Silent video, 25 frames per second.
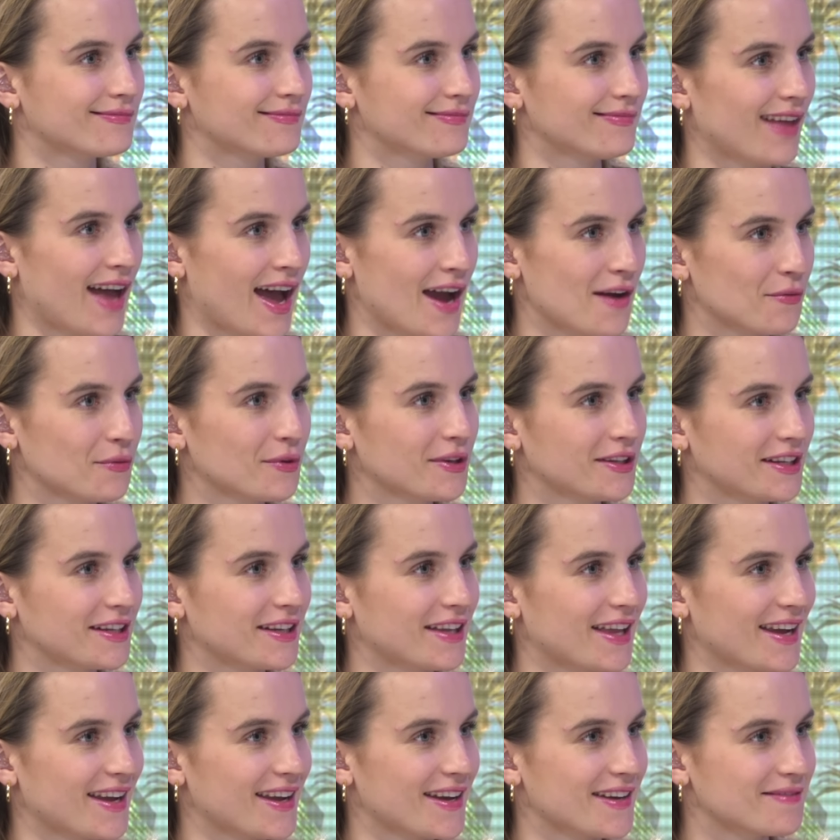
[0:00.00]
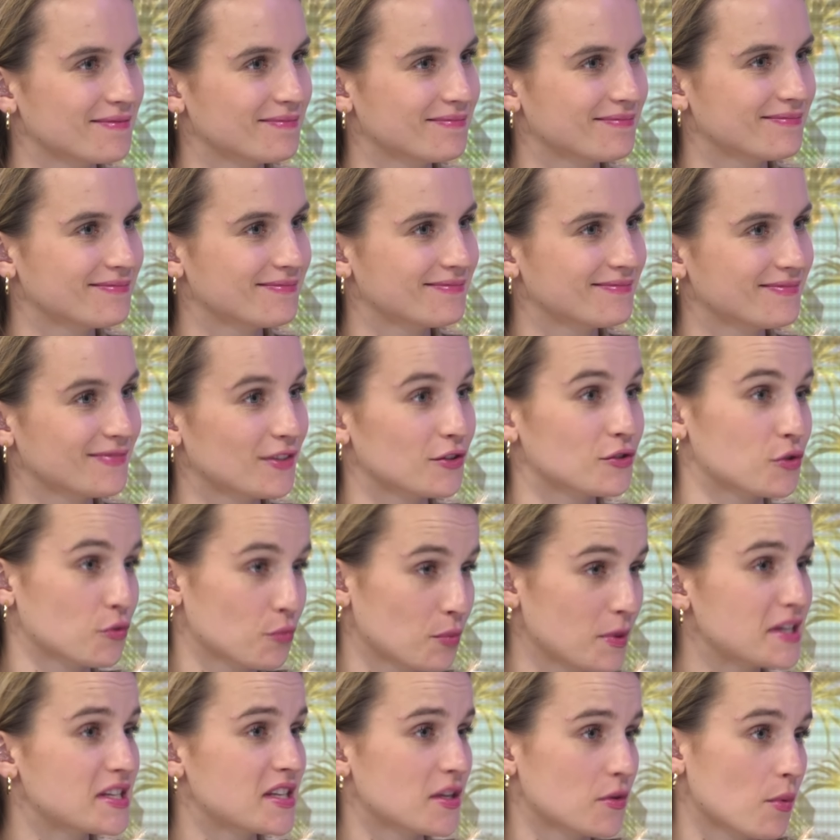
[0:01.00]
I really like it. There's a
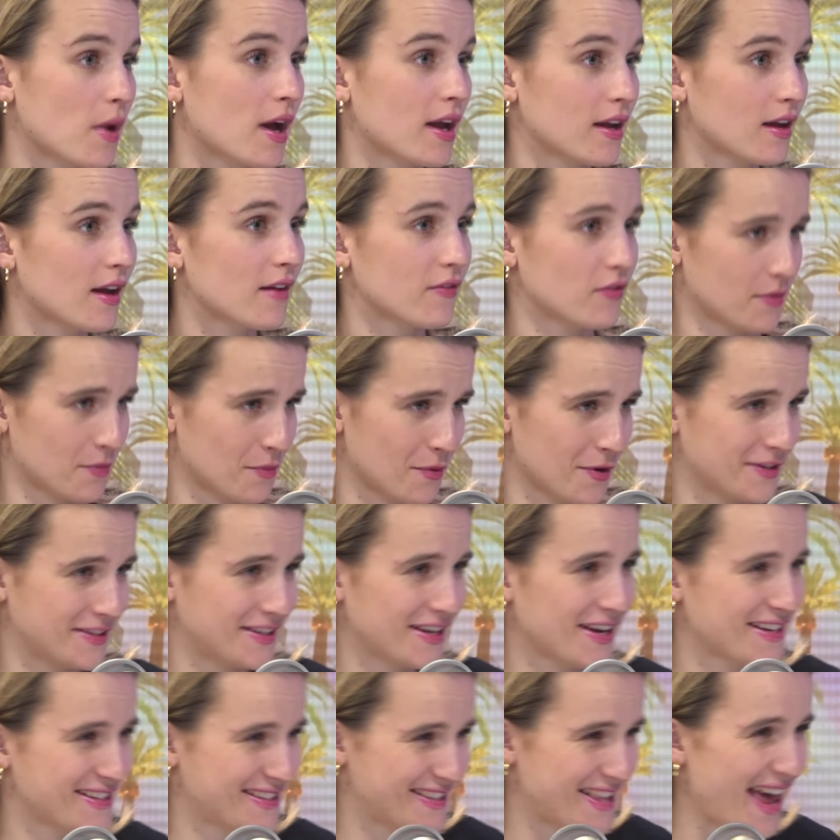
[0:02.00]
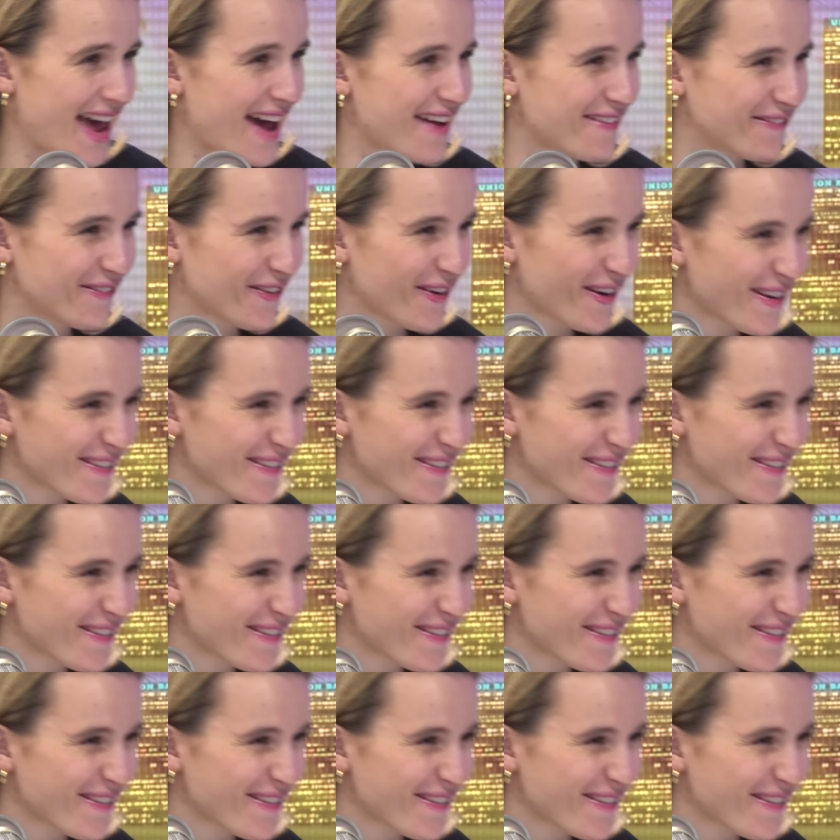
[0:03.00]
reason why everyone does that for me.